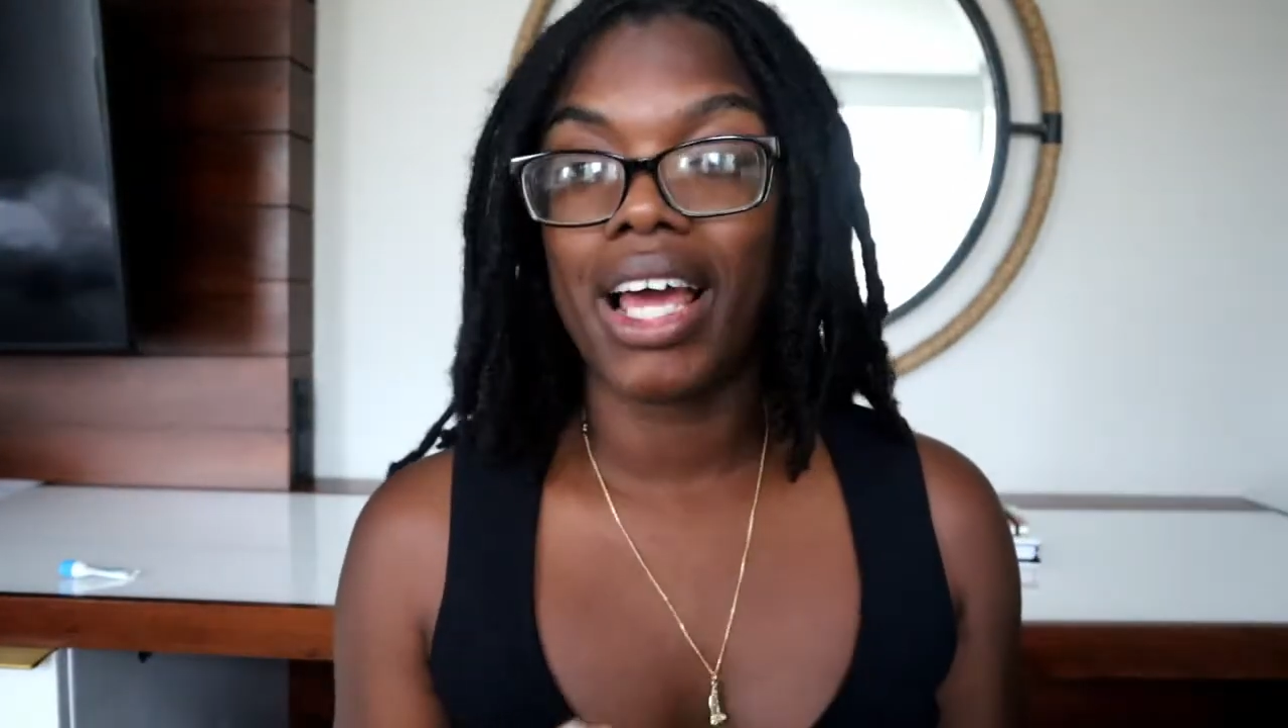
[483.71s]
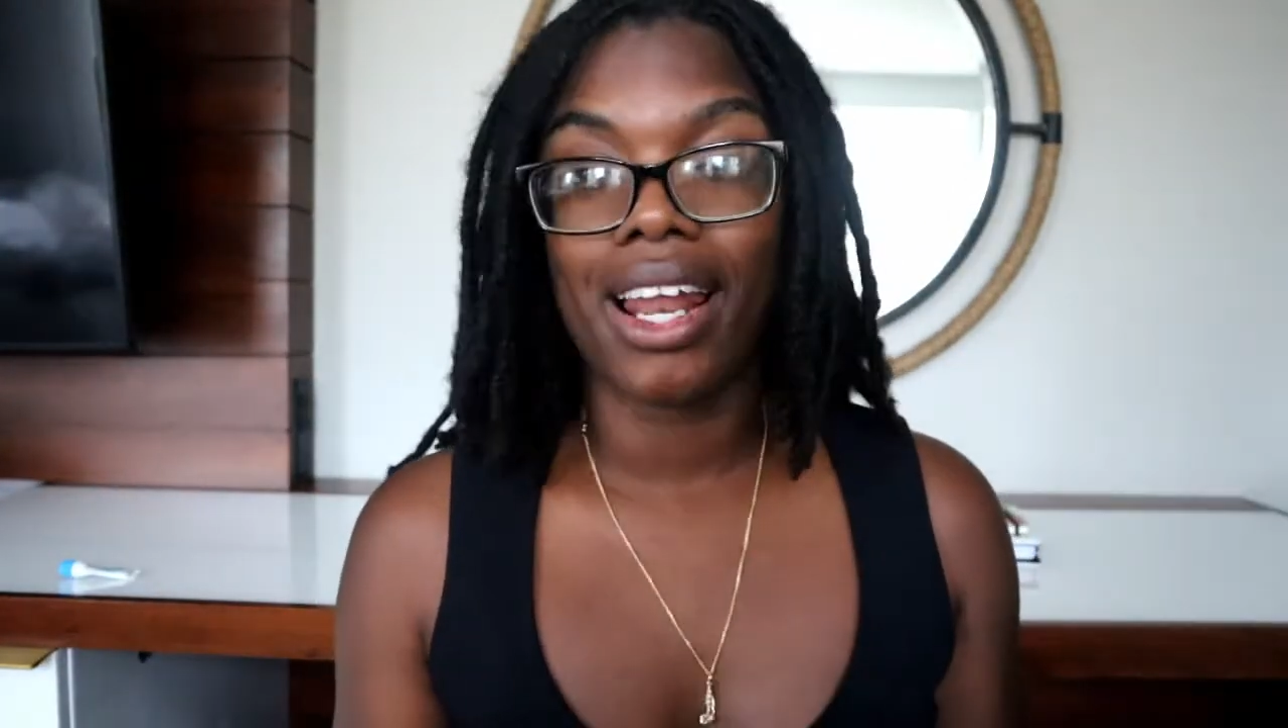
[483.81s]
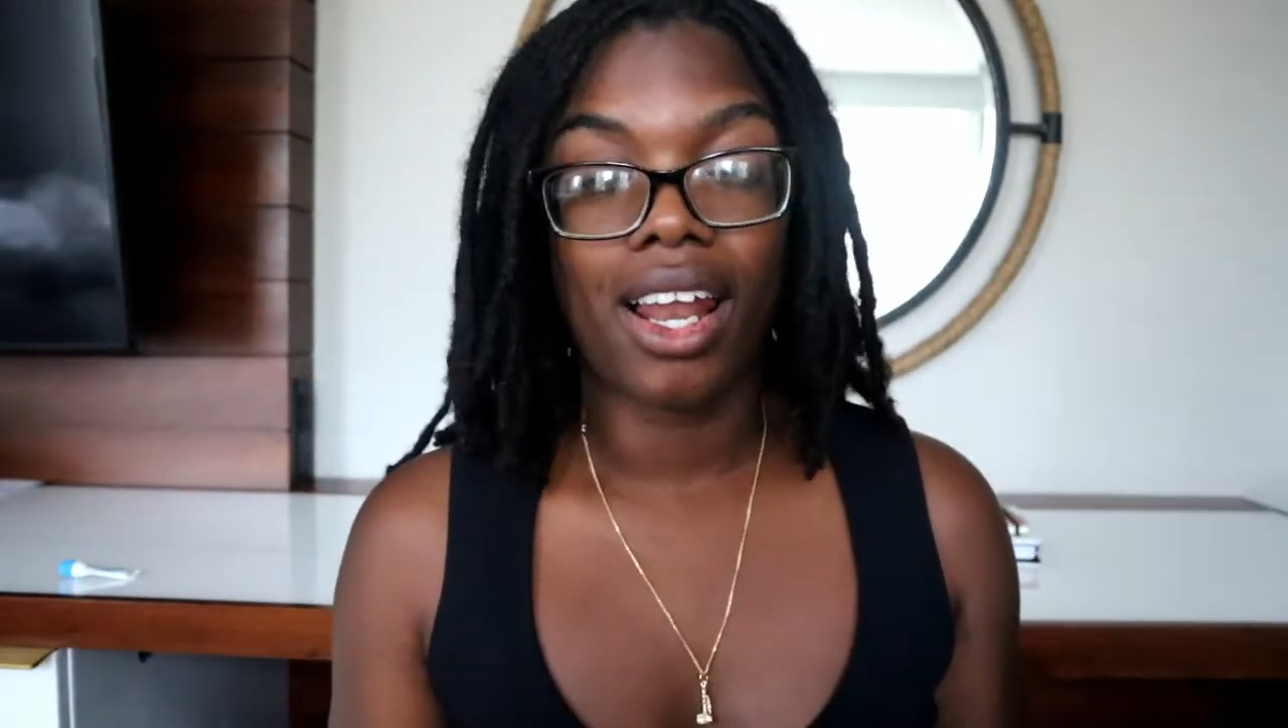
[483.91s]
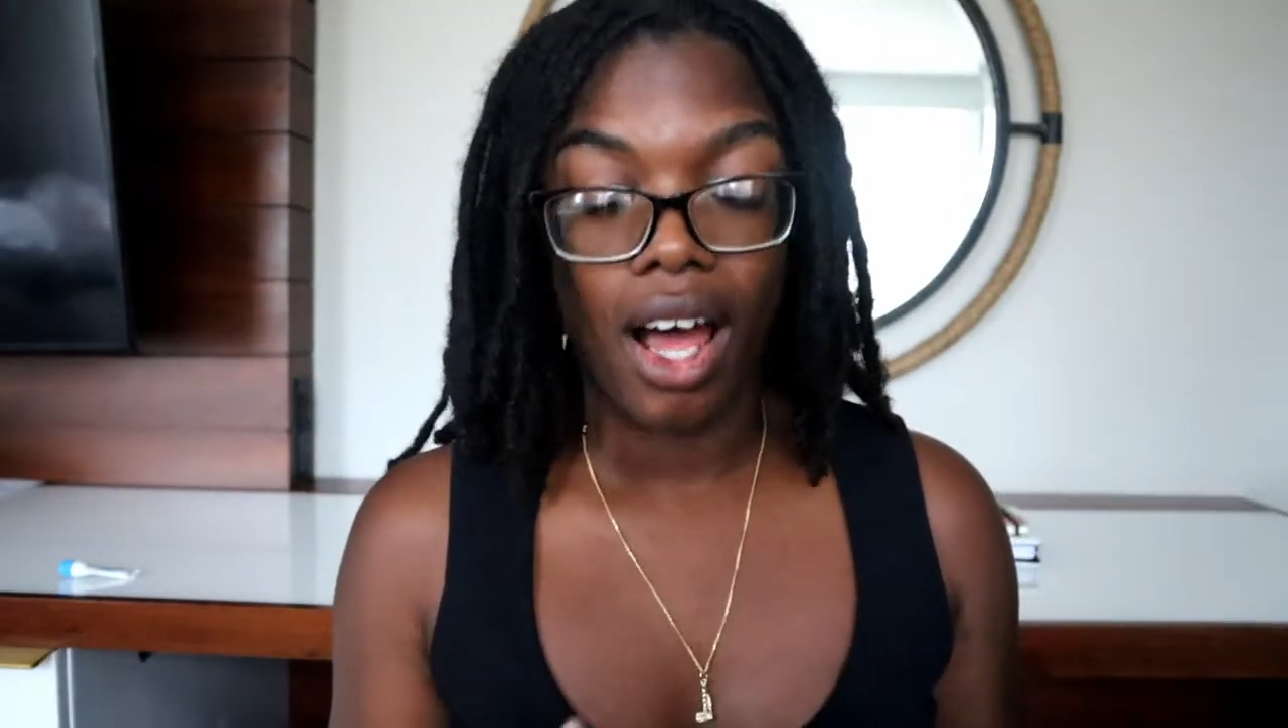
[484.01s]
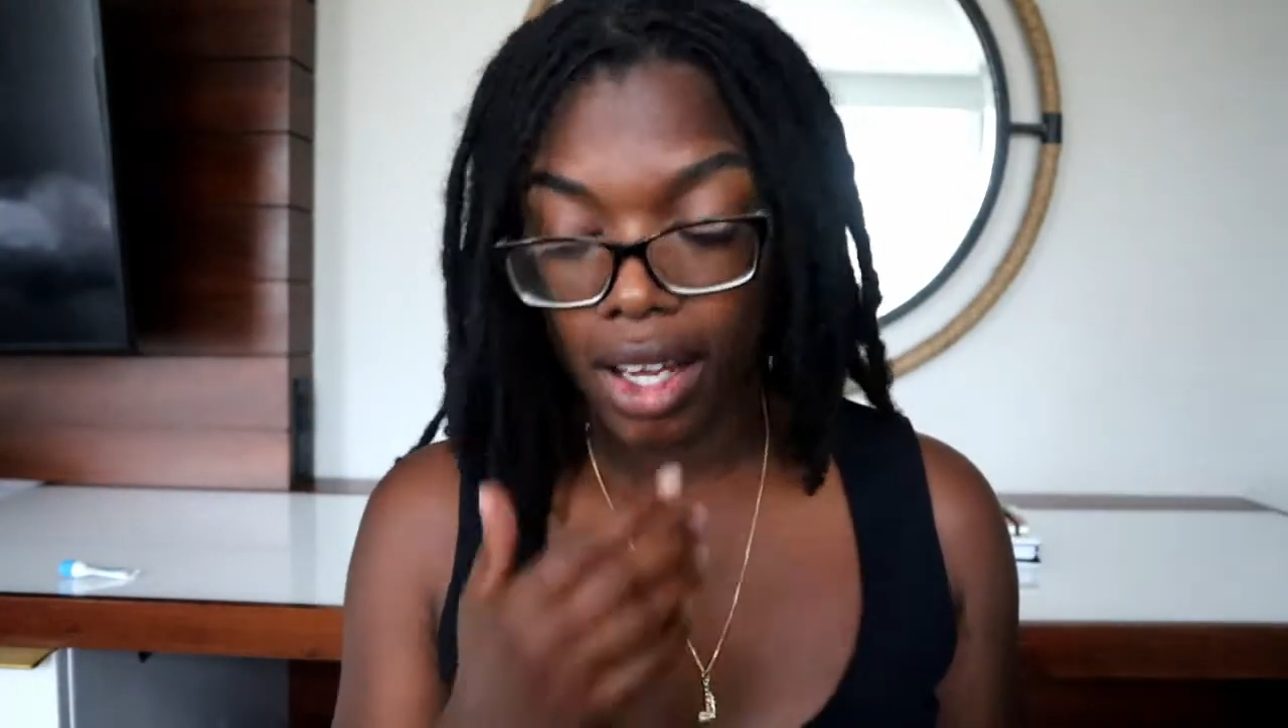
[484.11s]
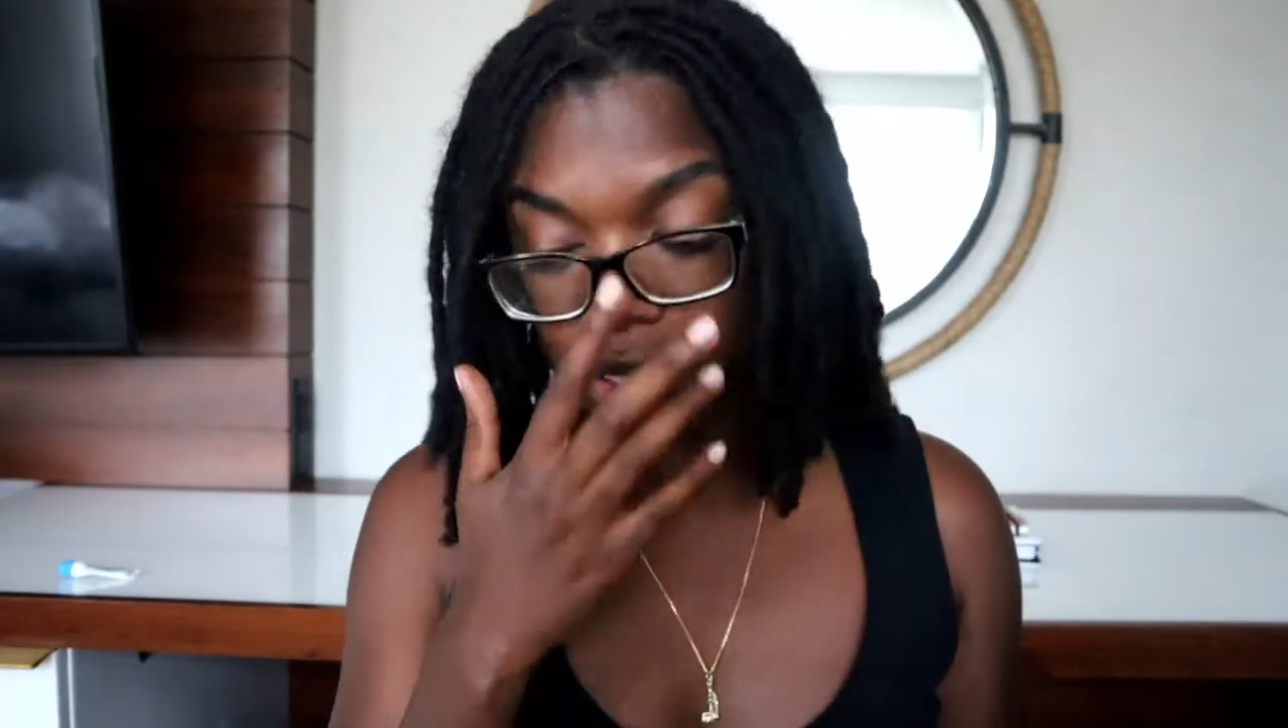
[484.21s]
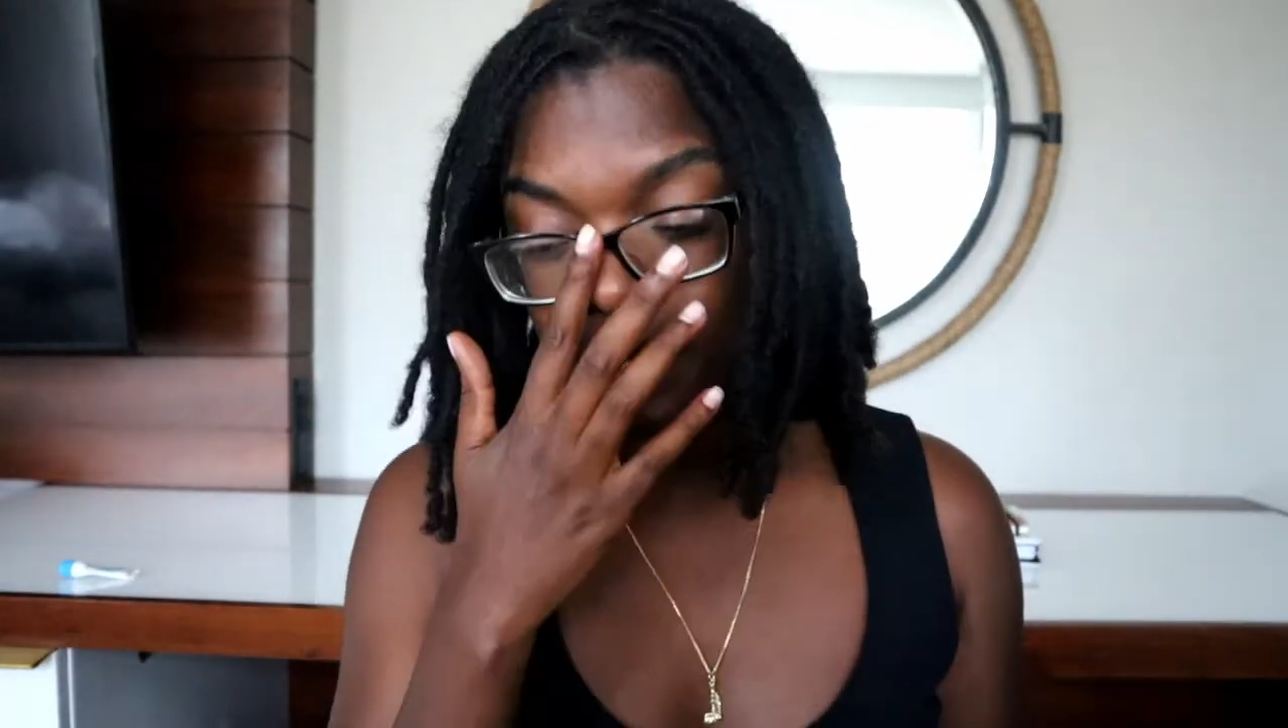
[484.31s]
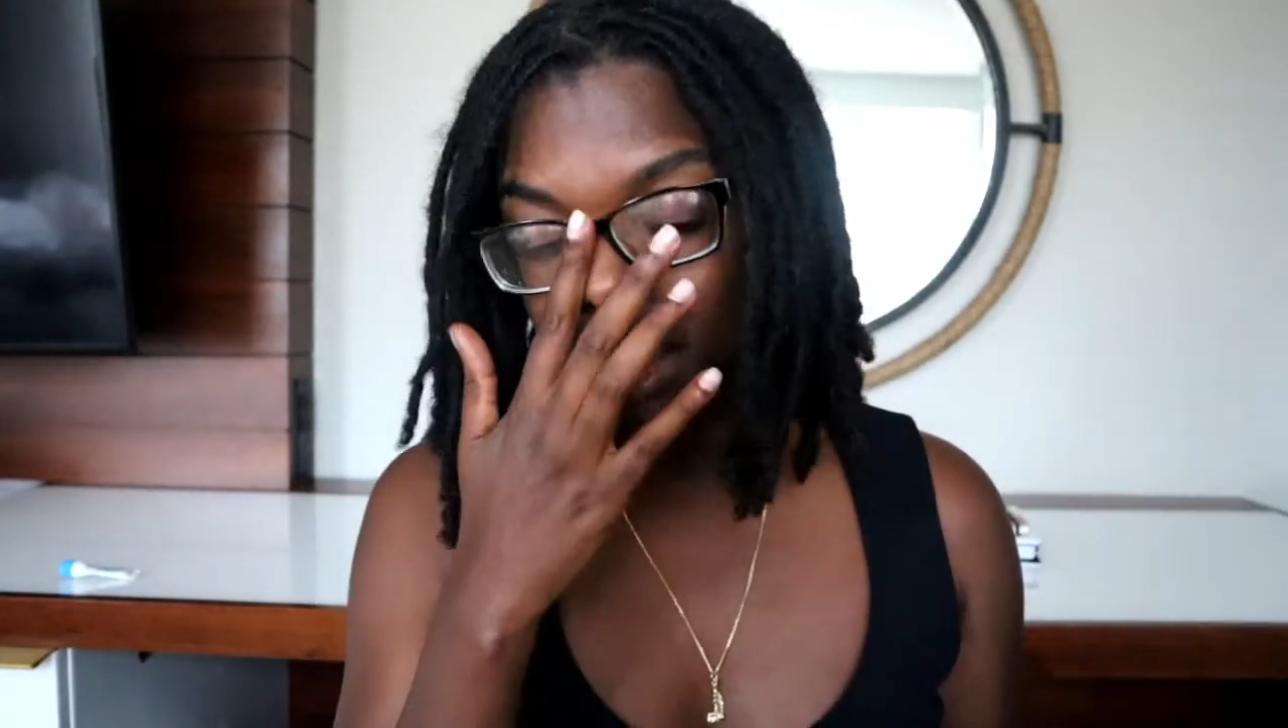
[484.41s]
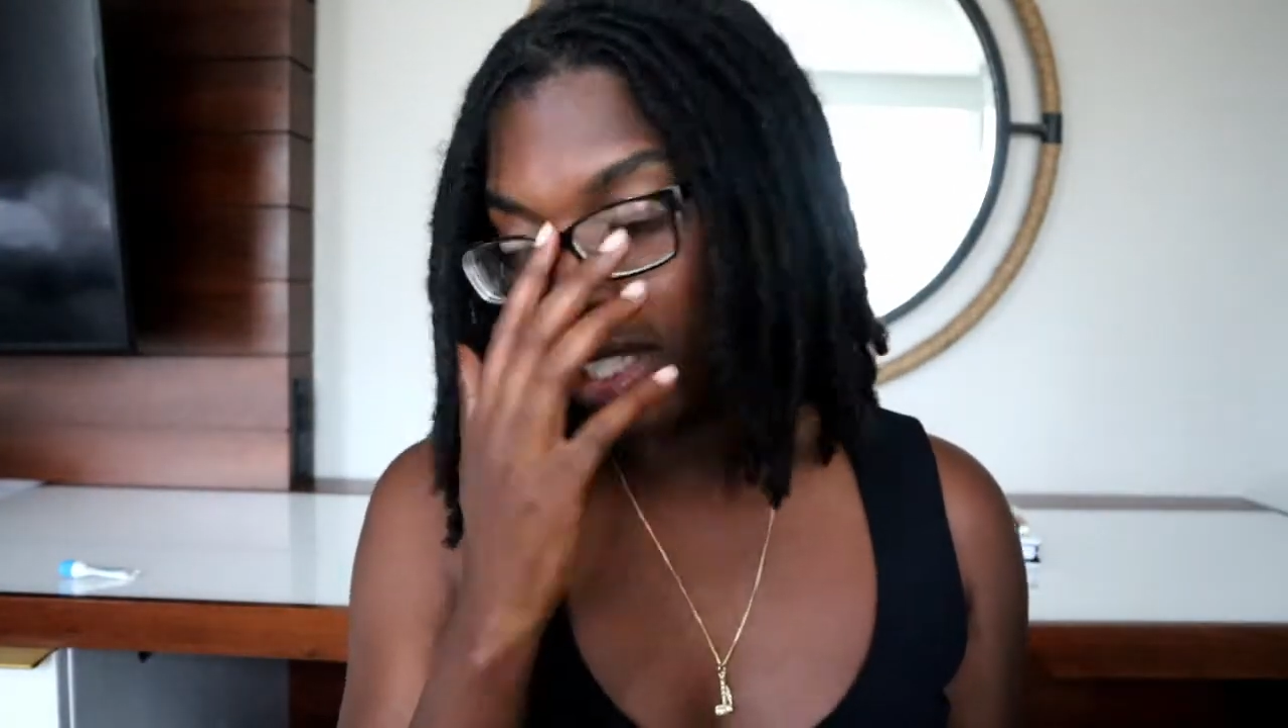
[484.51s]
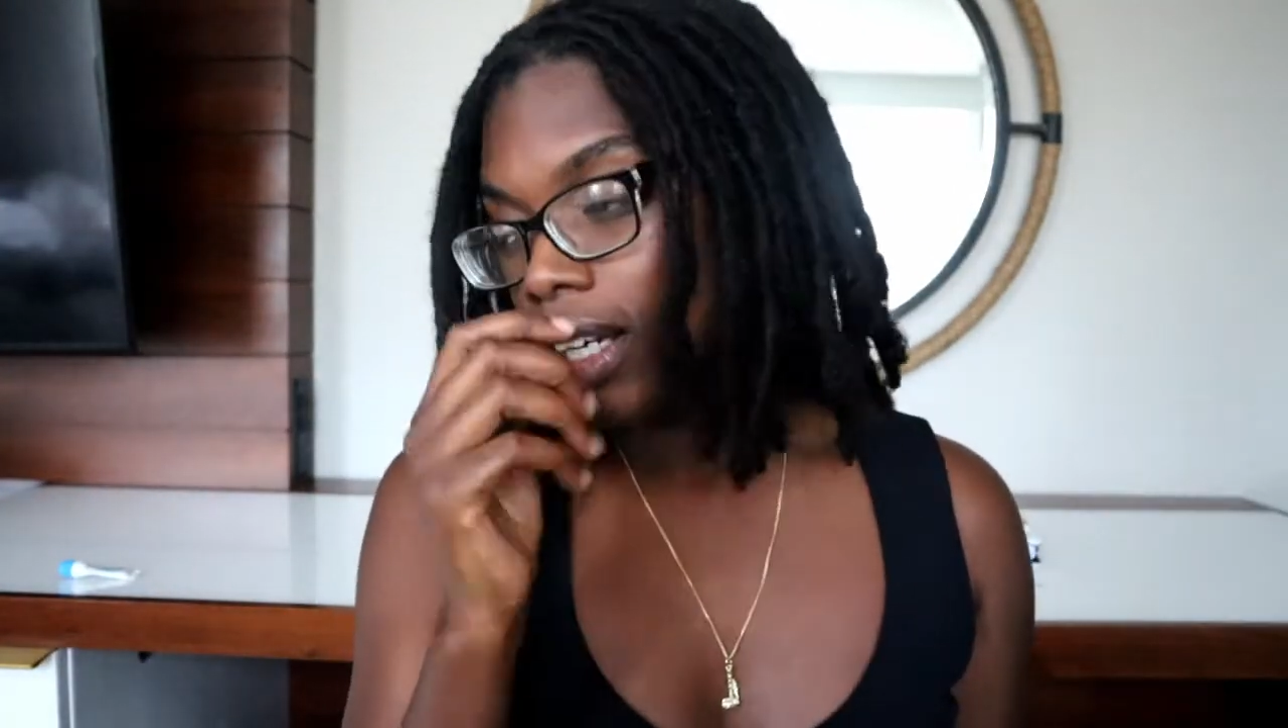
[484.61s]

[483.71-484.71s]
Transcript: had locks,